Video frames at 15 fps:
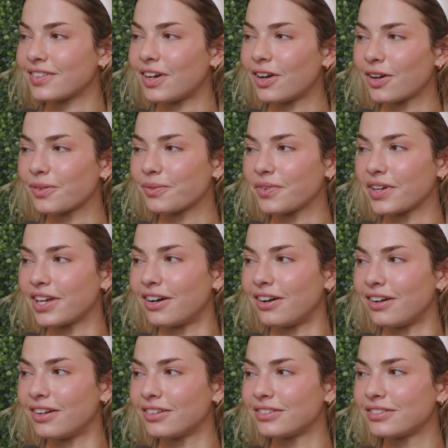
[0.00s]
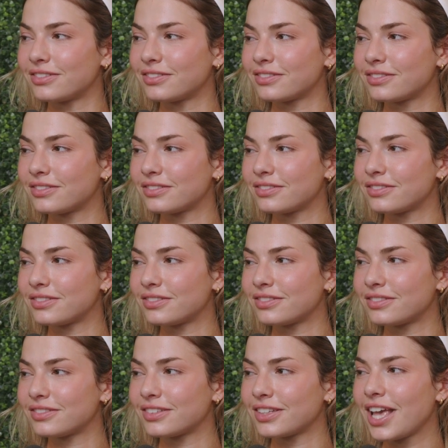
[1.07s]
the Aren't problem. we all?
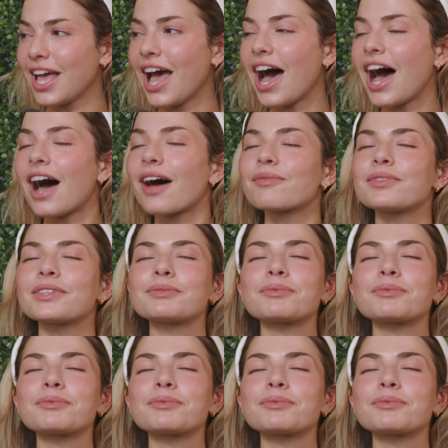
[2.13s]
I'm the